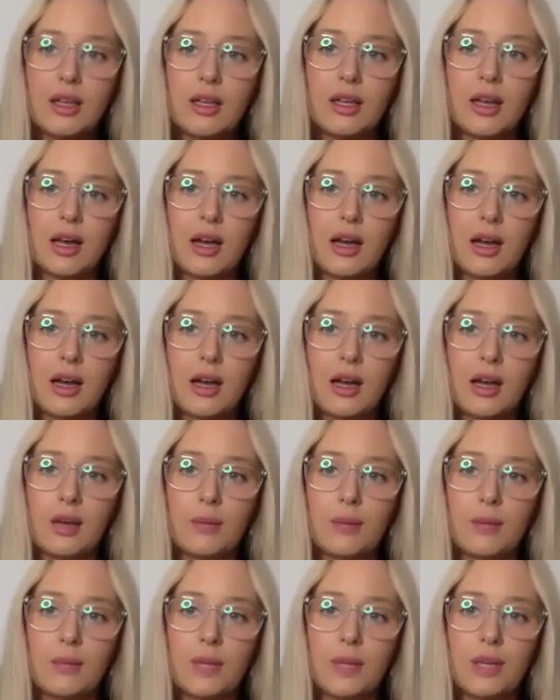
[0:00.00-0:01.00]

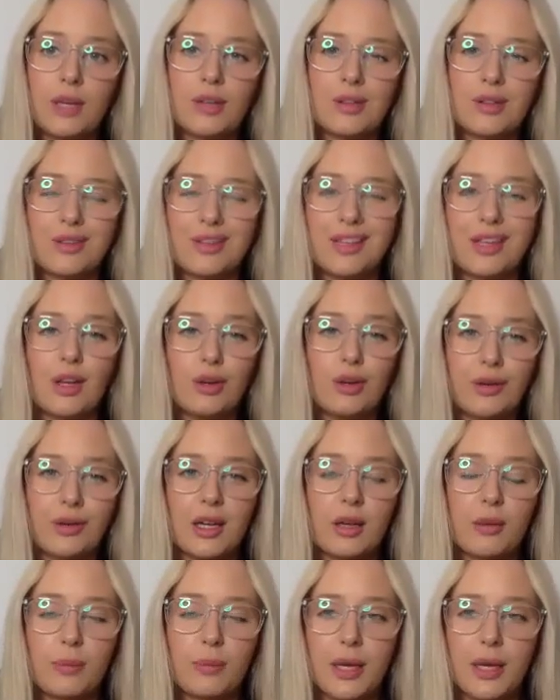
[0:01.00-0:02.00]
It's not really a
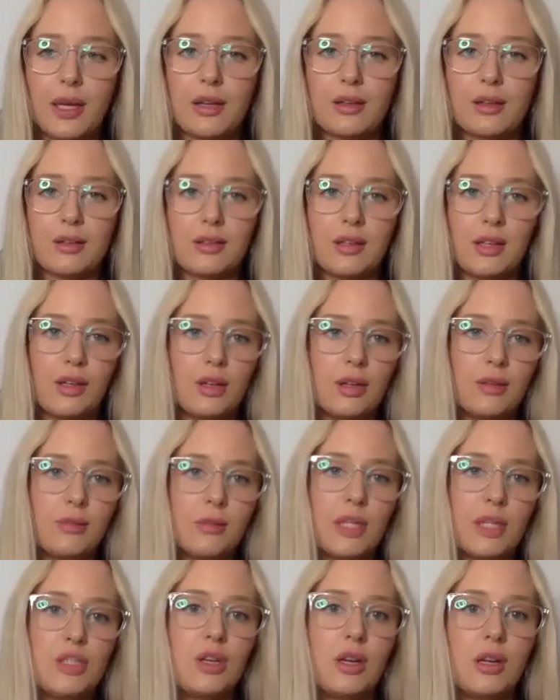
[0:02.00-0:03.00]
career, but
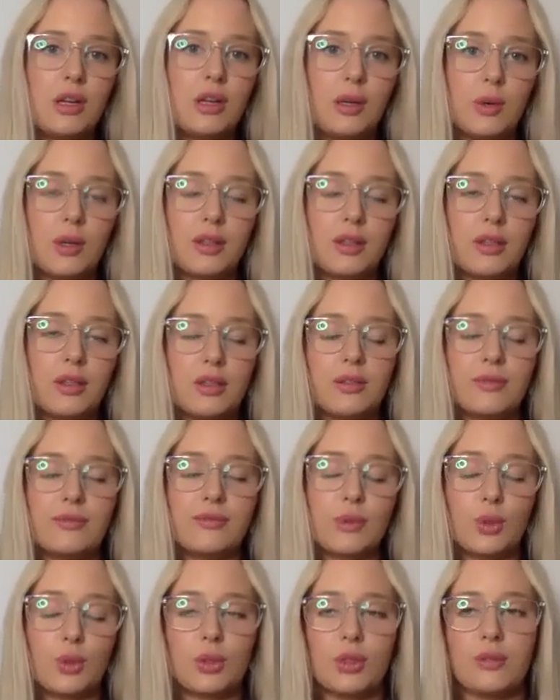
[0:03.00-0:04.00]
my journey with
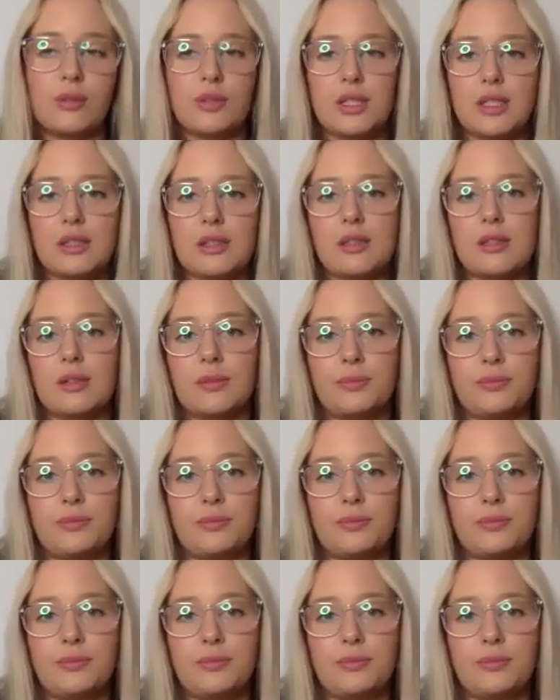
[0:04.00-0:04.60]
all of this.